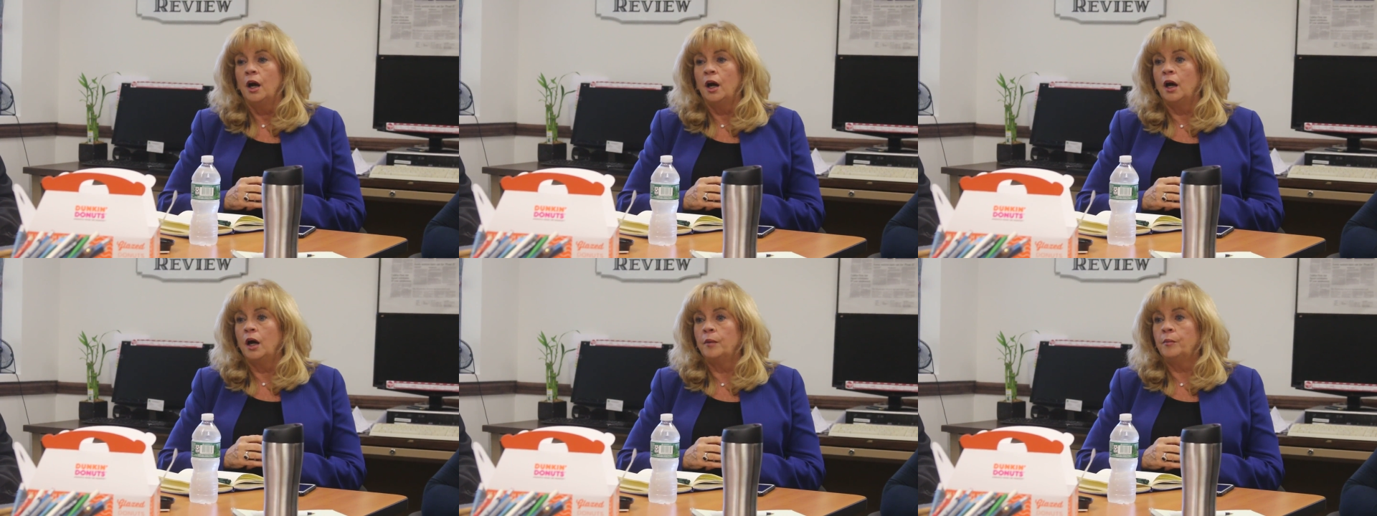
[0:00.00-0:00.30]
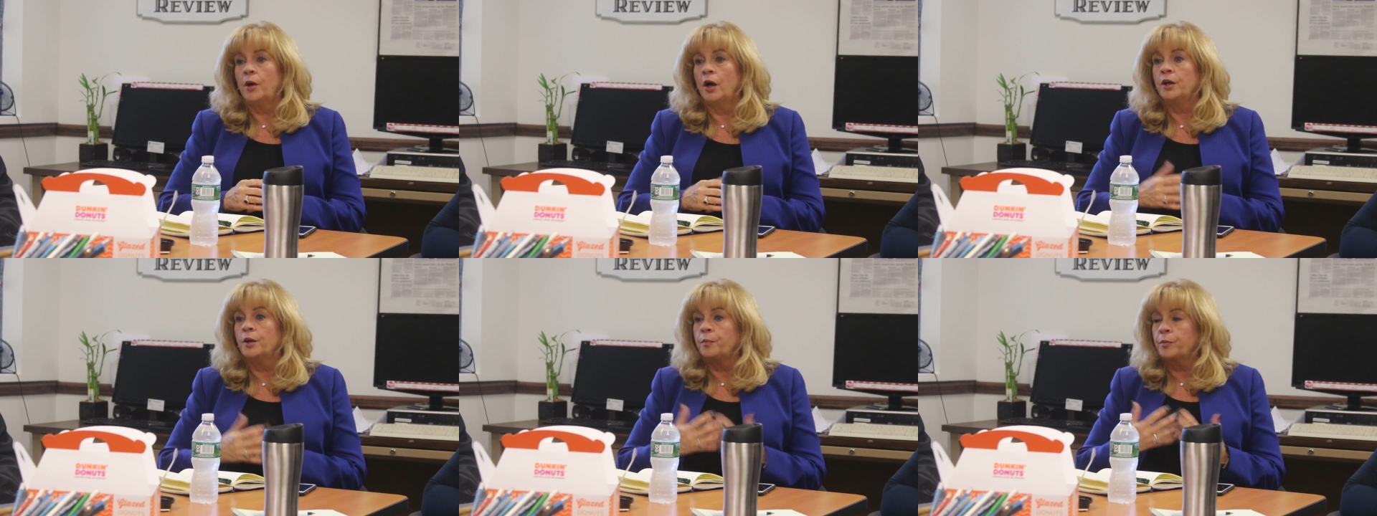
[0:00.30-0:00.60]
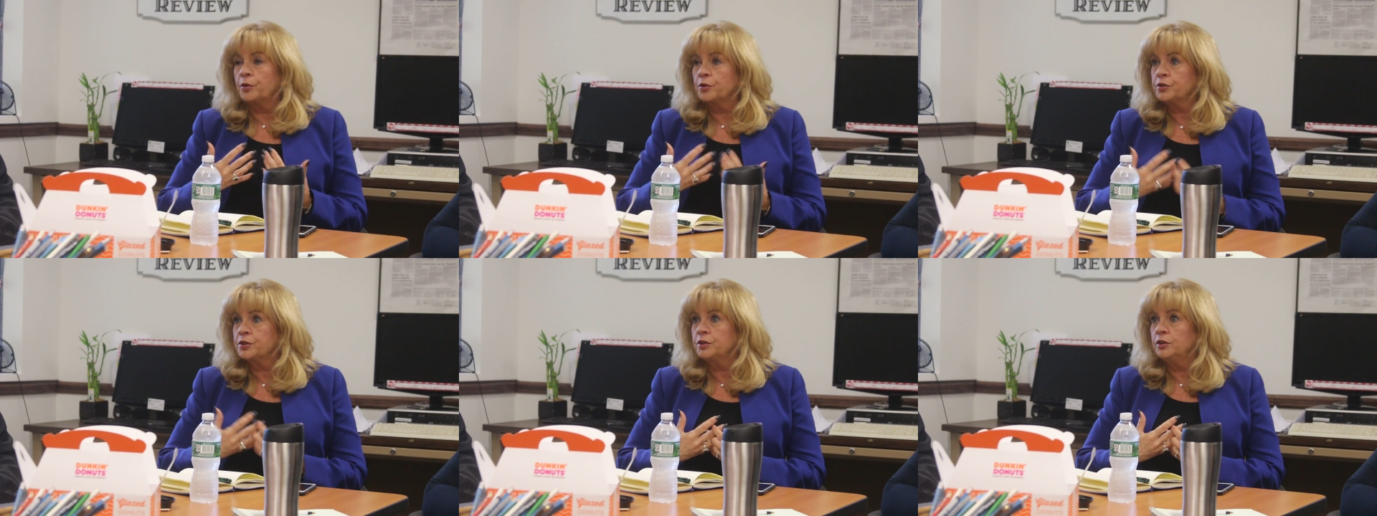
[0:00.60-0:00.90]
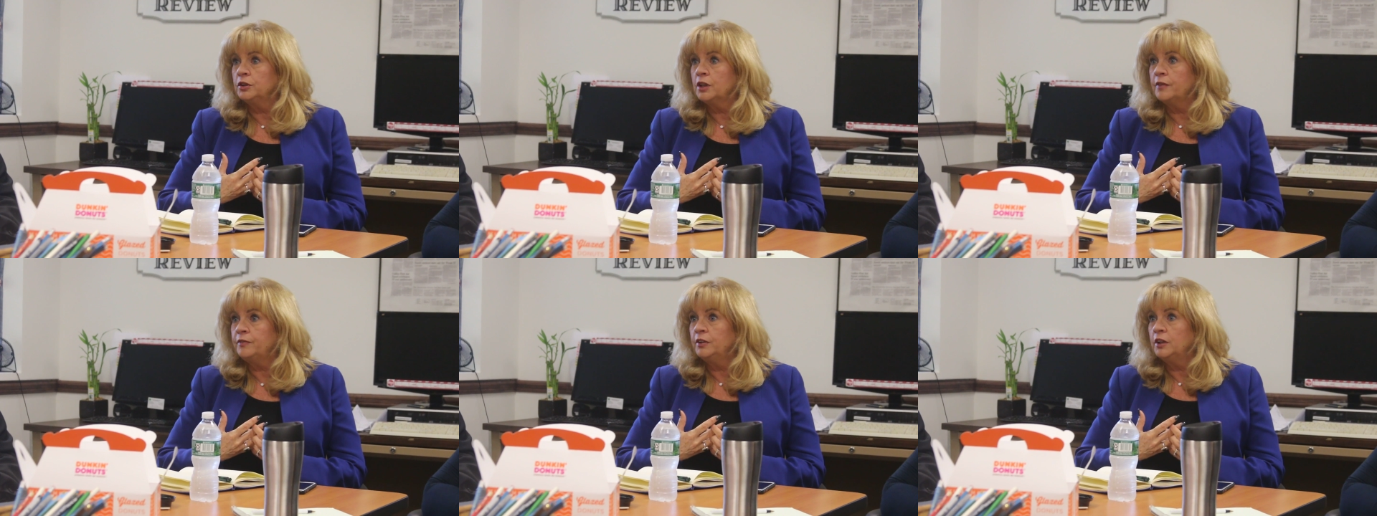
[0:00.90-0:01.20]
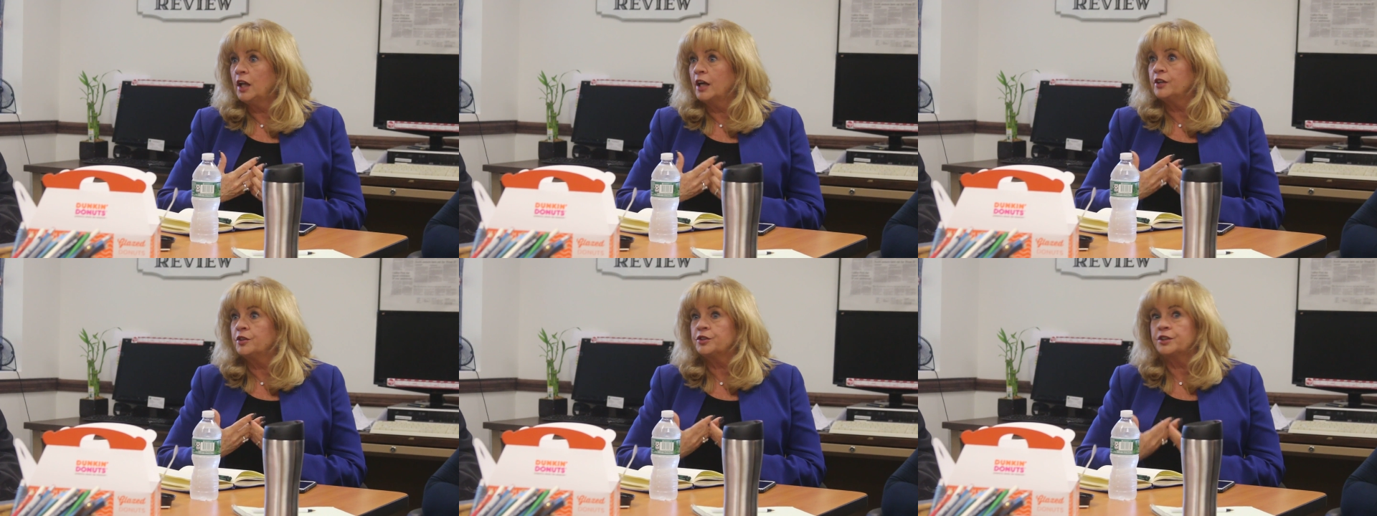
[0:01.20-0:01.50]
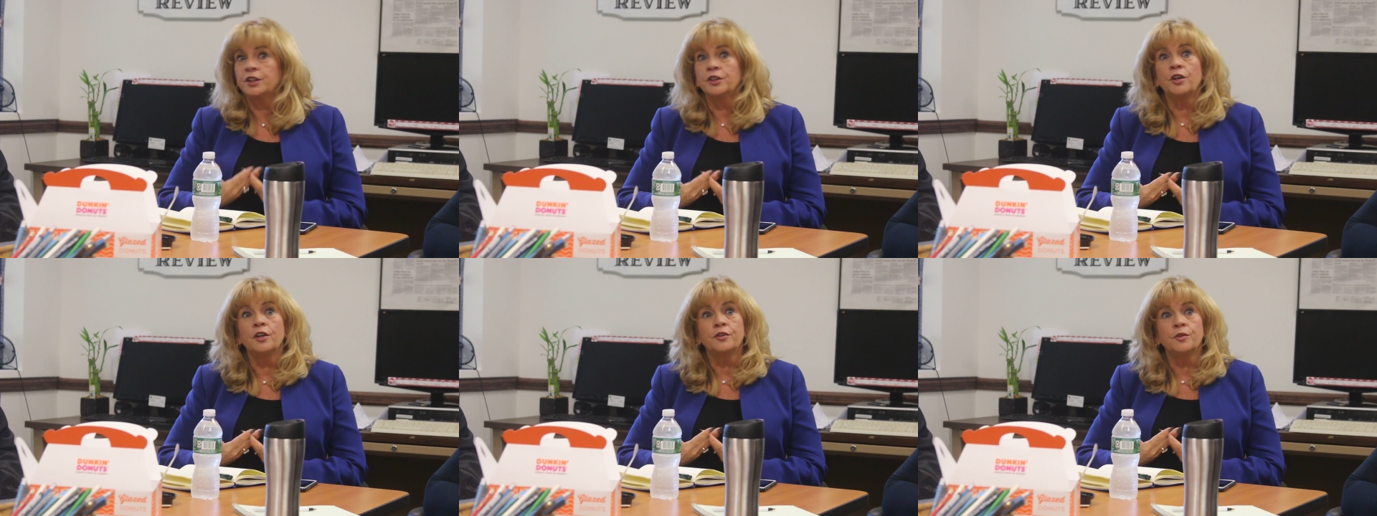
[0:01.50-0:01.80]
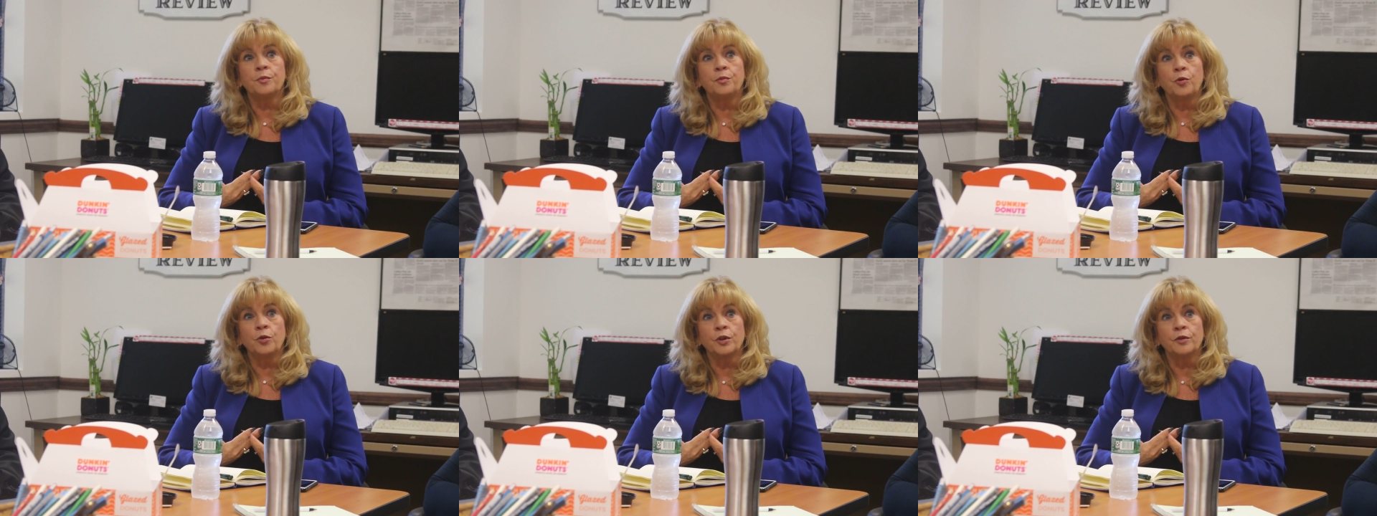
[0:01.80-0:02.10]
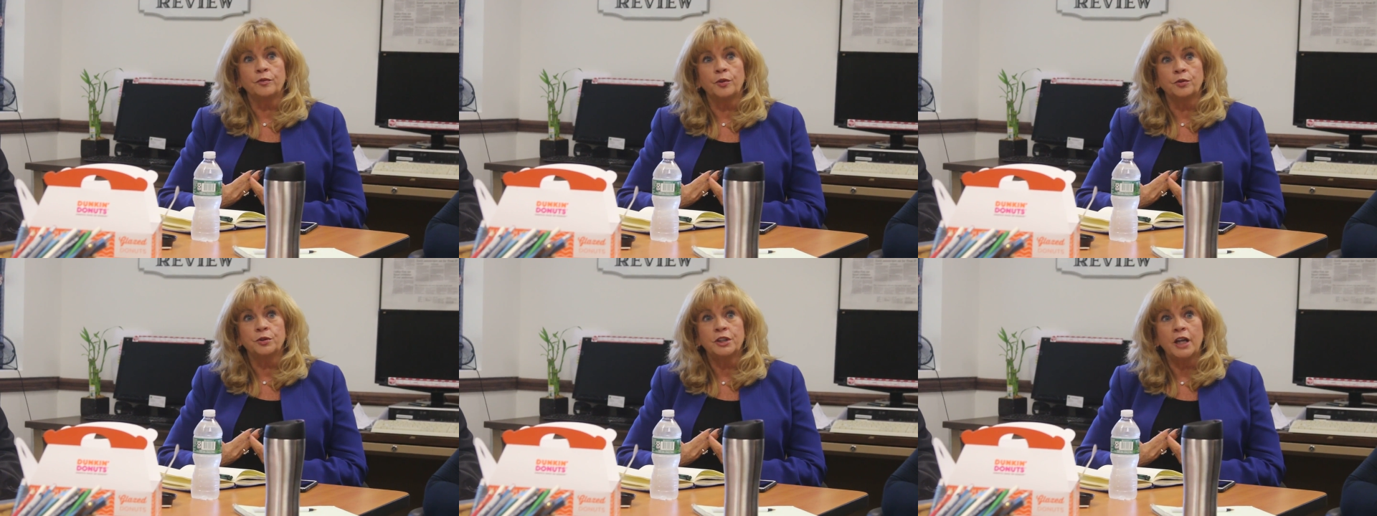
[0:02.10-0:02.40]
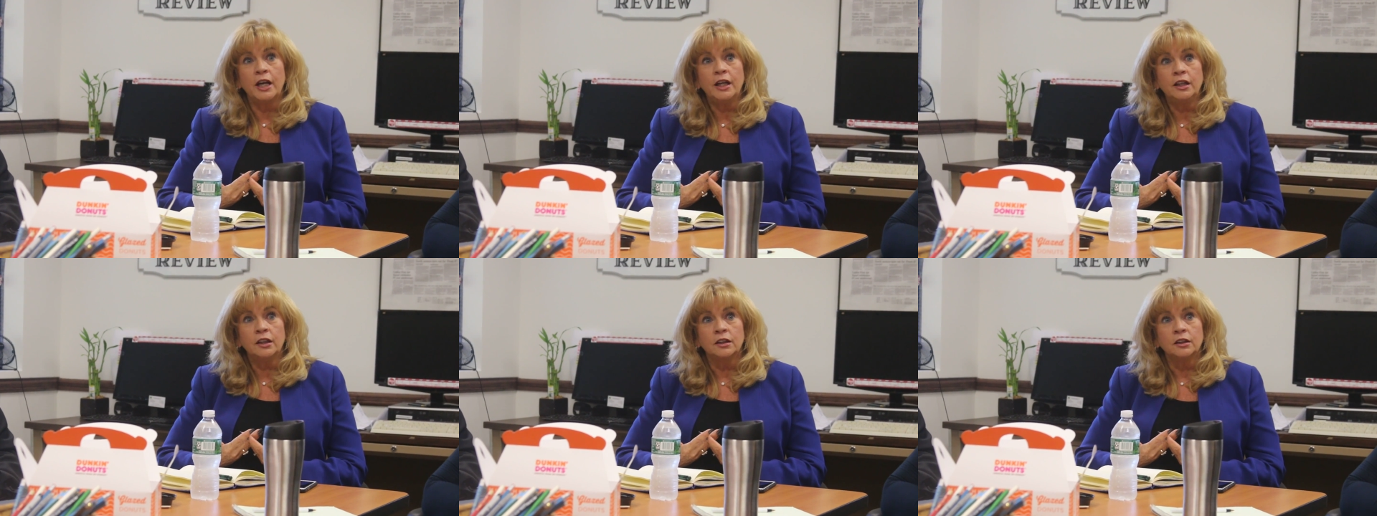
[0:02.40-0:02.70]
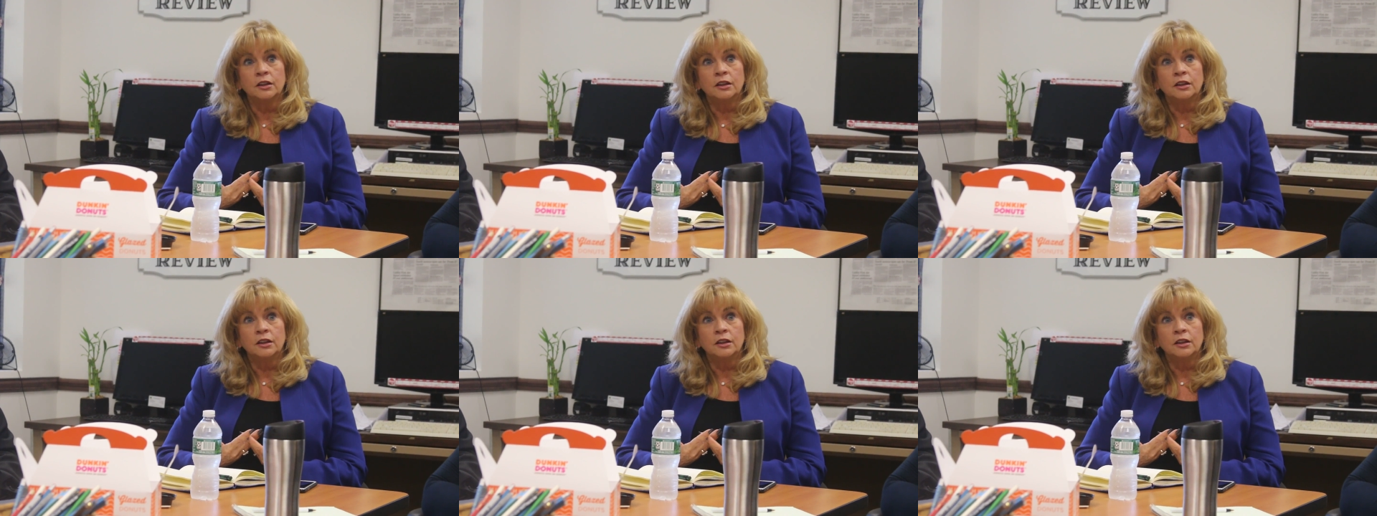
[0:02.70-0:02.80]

Um, on a personal level, I sit on the board of OTEC,